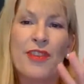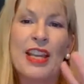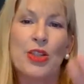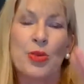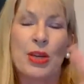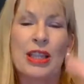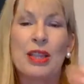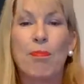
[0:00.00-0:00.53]

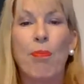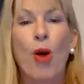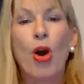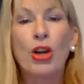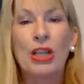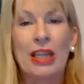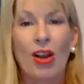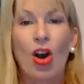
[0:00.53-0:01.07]
feet or in the
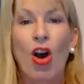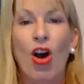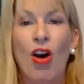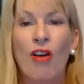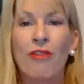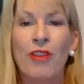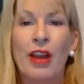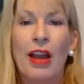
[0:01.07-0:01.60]
body
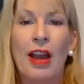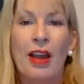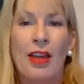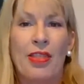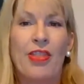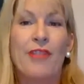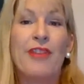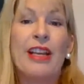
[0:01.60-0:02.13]
of
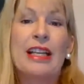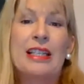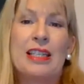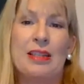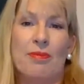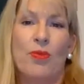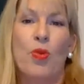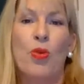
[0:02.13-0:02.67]
the
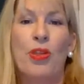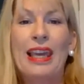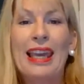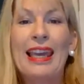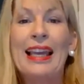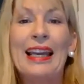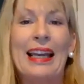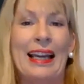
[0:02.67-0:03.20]
victim or the
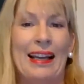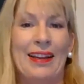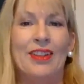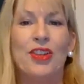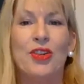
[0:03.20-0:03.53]
killer,